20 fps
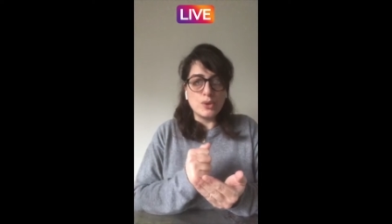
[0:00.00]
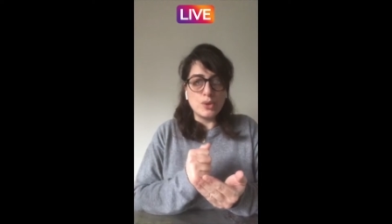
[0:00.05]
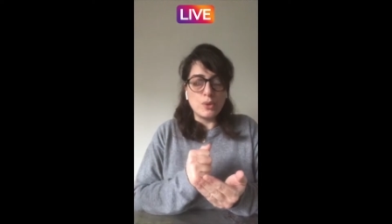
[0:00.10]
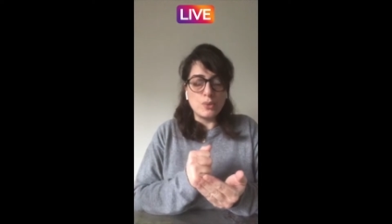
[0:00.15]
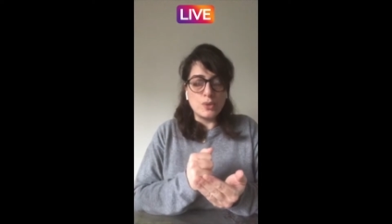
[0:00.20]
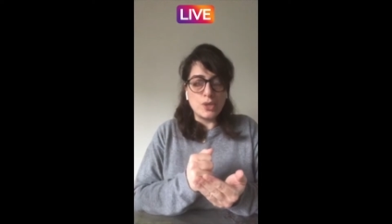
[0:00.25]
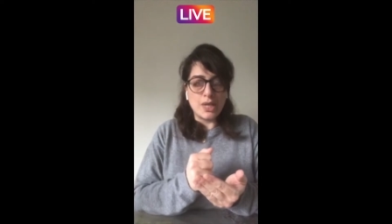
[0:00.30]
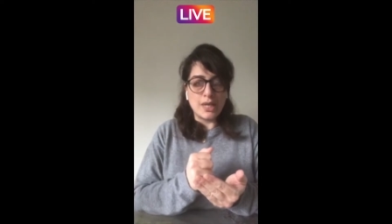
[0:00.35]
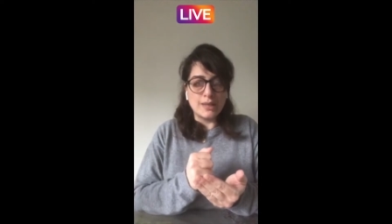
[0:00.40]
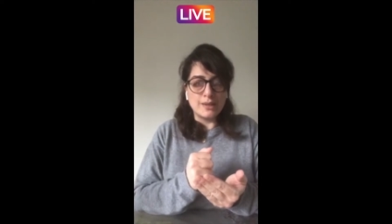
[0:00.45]

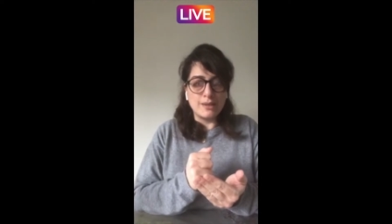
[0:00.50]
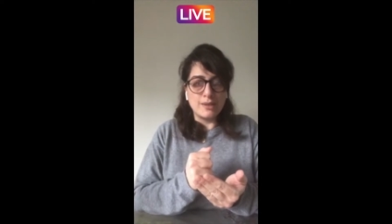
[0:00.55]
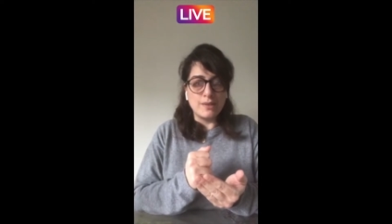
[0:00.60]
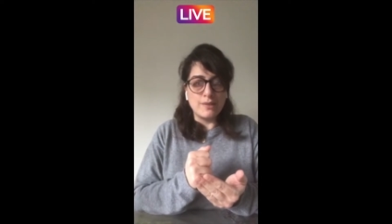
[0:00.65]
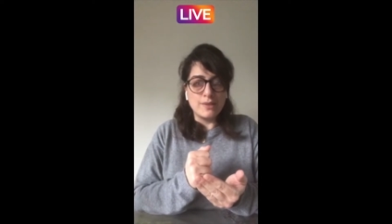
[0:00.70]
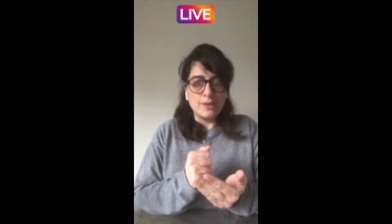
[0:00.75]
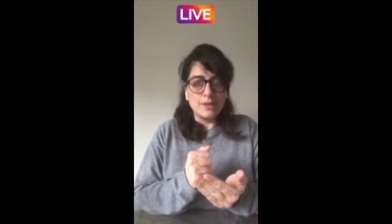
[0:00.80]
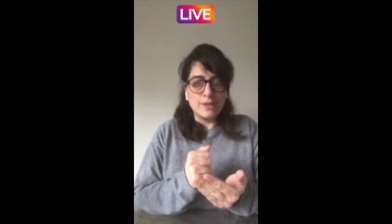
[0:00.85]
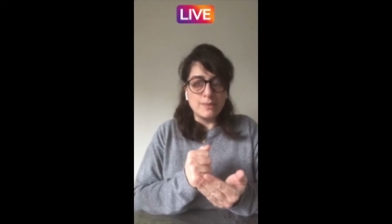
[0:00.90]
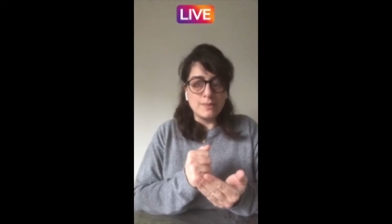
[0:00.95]

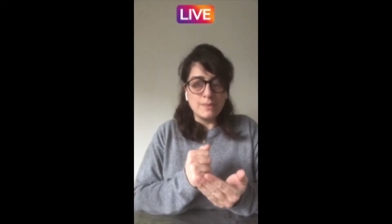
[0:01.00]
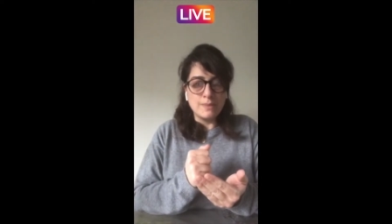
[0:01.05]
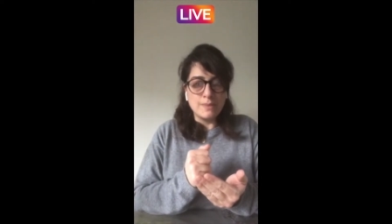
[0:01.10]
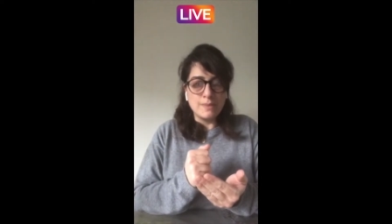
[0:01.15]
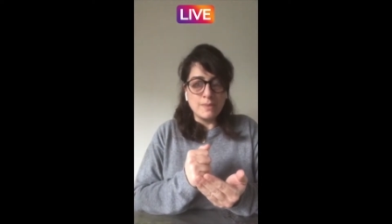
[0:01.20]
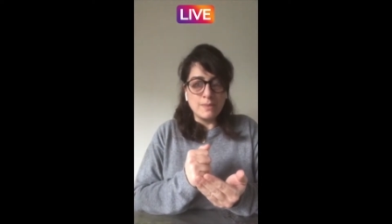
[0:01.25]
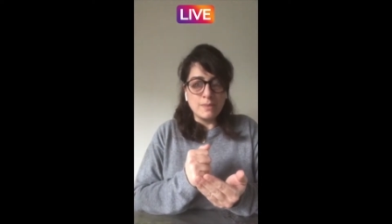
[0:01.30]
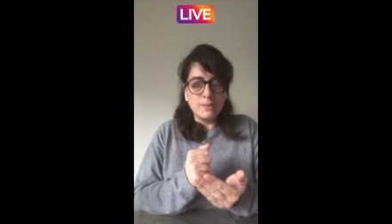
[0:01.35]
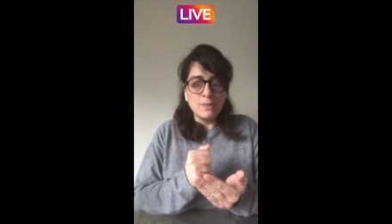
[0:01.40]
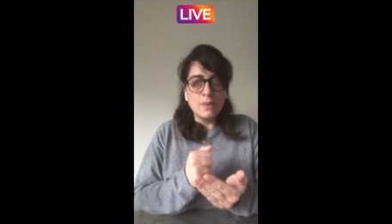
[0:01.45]
objectives.
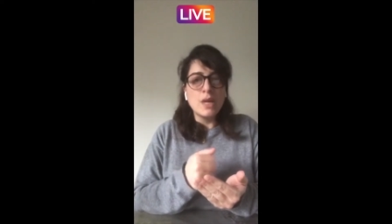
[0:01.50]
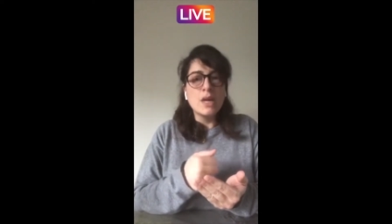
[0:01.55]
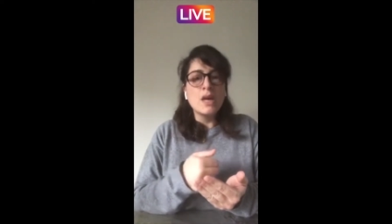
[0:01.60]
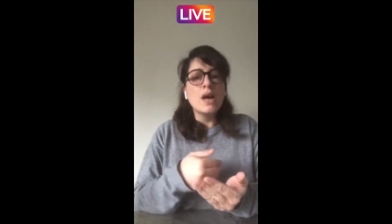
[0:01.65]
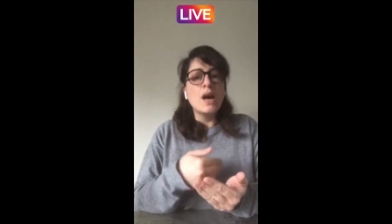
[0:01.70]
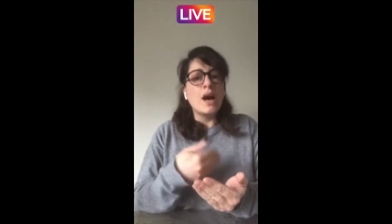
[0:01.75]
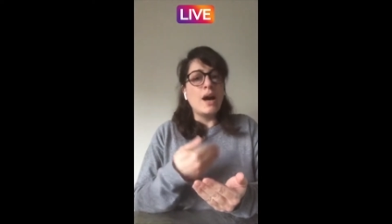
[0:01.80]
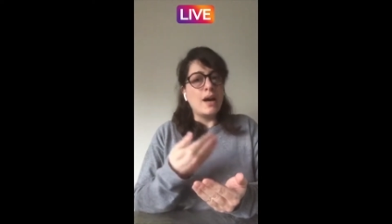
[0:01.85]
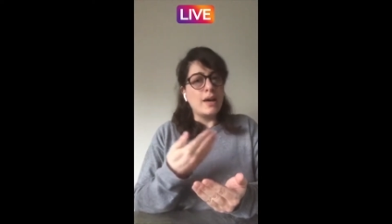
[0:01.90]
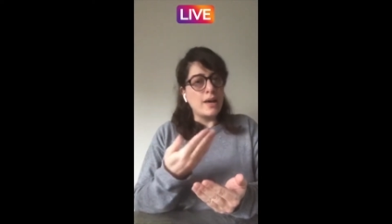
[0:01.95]

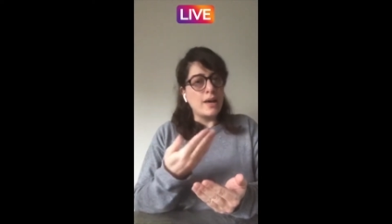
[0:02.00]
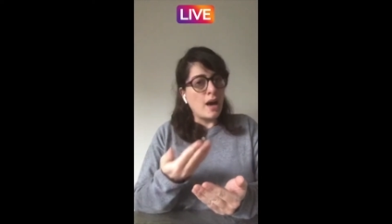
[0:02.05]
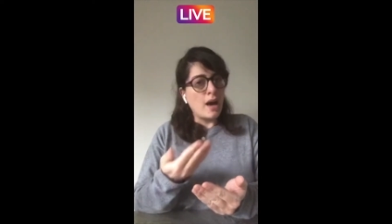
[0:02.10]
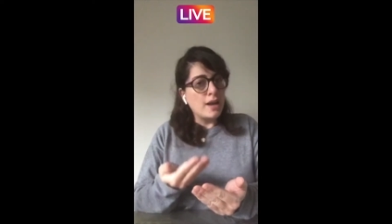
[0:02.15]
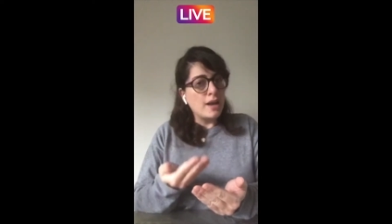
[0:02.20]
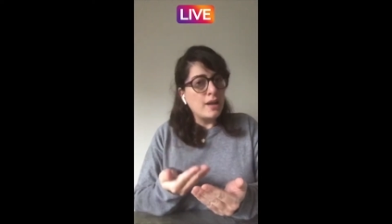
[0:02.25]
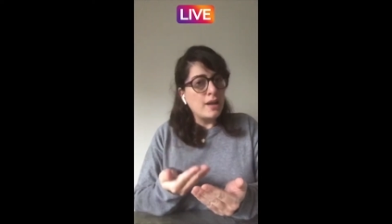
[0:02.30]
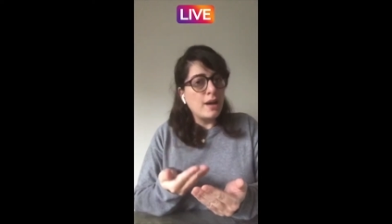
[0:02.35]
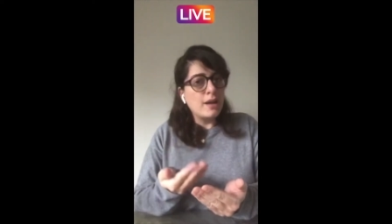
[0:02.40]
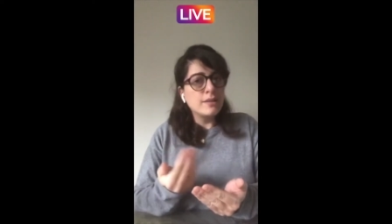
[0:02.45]
I
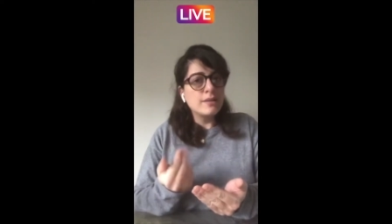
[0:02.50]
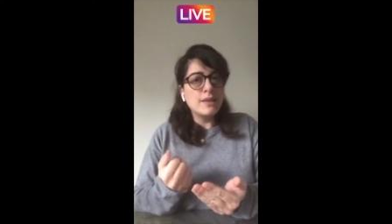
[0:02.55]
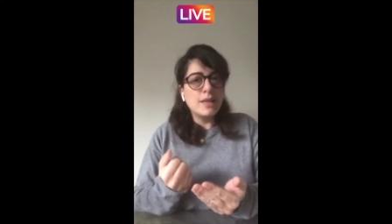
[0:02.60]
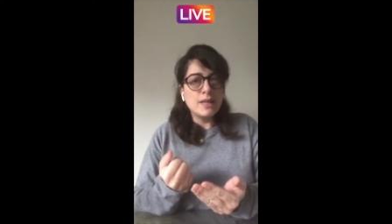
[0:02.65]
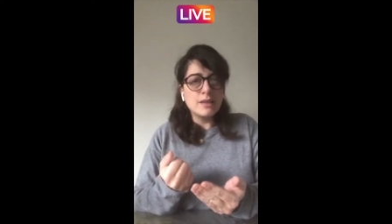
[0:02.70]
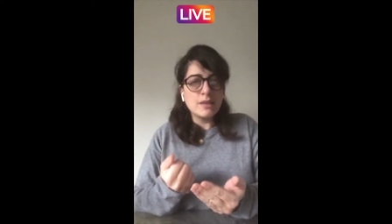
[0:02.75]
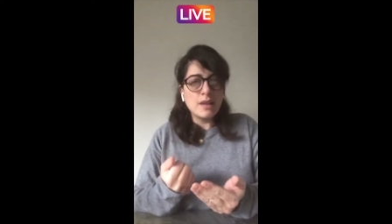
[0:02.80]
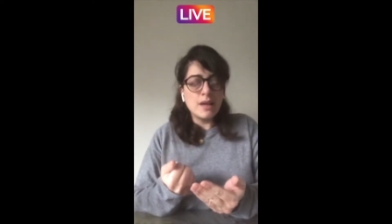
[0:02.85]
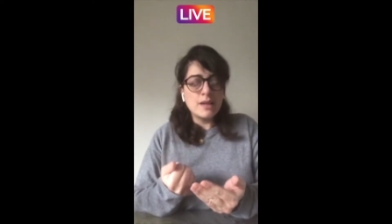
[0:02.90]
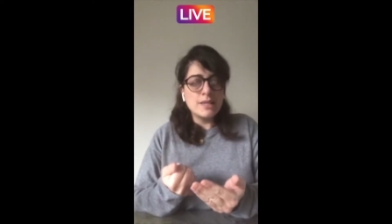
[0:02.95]
highlight
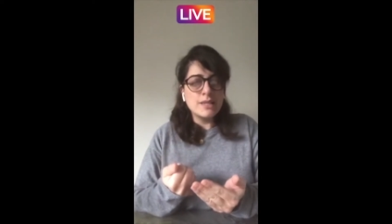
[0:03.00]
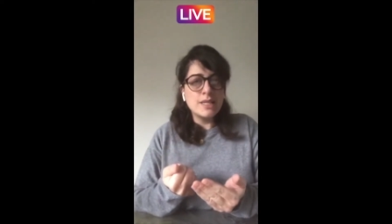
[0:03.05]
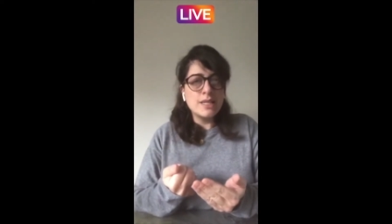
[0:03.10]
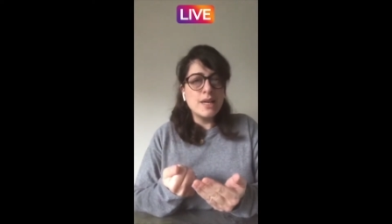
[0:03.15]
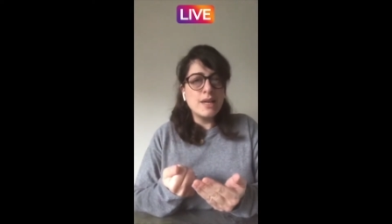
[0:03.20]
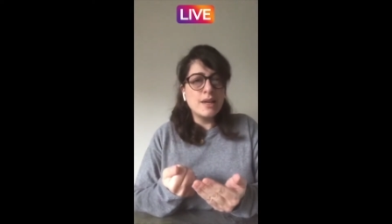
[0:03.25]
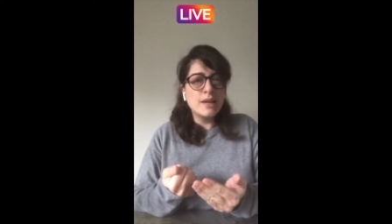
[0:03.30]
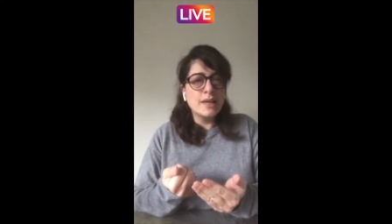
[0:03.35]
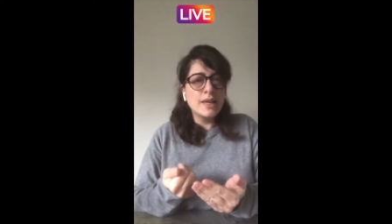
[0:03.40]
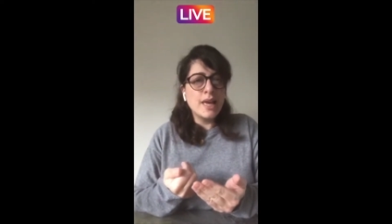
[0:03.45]
that
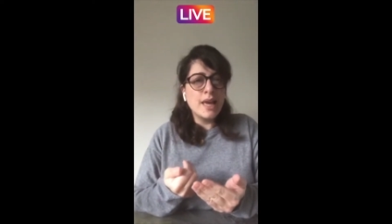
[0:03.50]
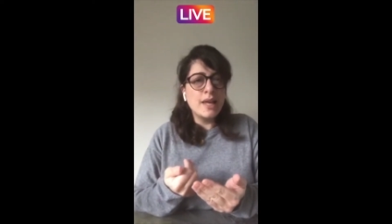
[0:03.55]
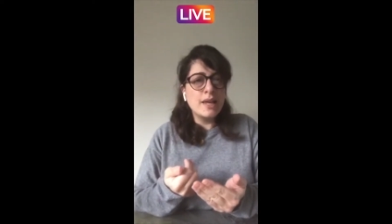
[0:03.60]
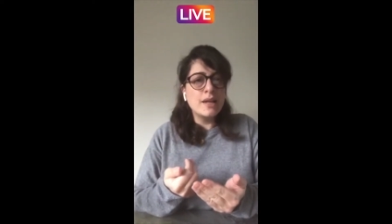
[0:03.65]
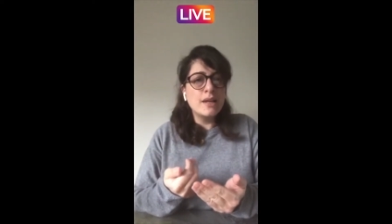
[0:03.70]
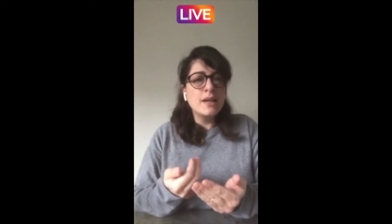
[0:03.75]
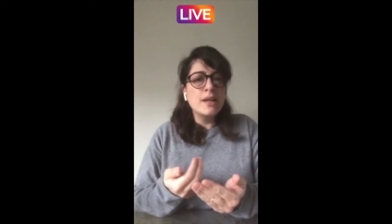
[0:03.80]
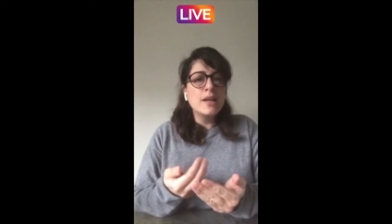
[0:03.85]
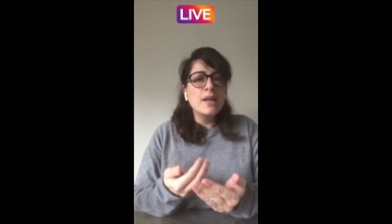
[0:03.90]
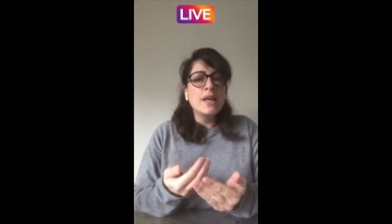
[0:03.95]
idea again
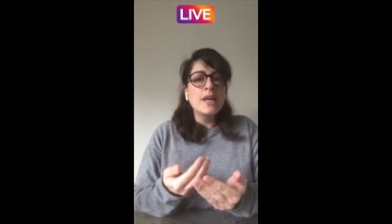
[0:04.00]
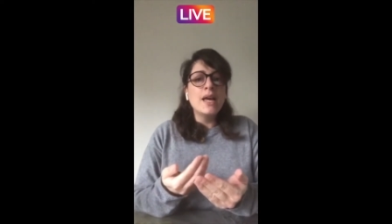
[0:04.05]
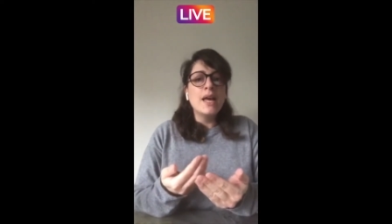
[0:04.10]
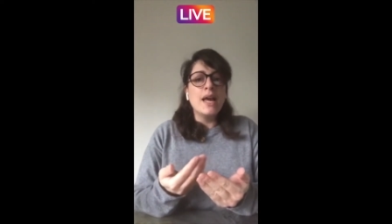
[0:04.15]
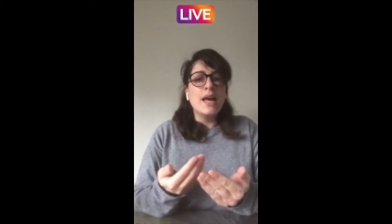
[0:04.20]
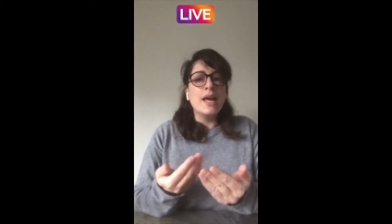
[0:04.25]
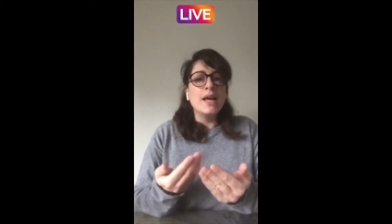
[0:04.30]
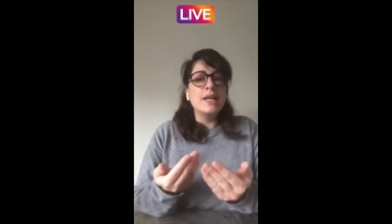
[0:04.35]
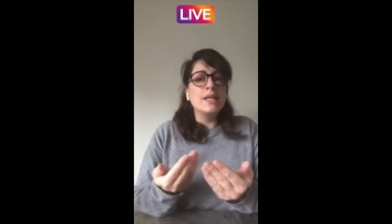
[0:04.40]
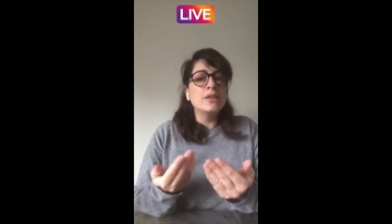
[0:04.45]

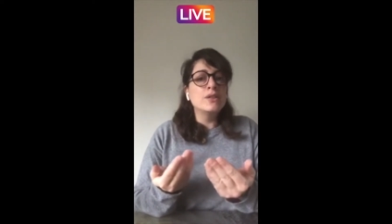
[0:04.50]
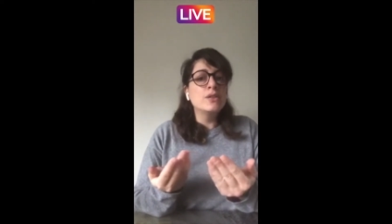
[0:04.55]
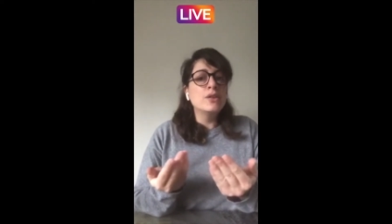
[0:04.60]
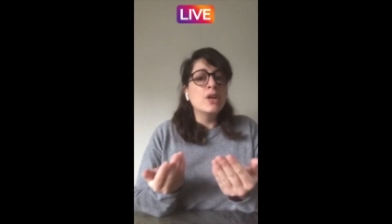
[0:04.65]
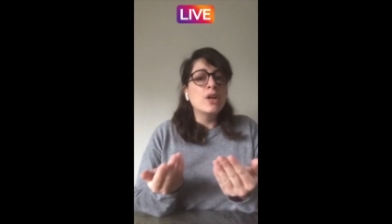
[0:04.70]
and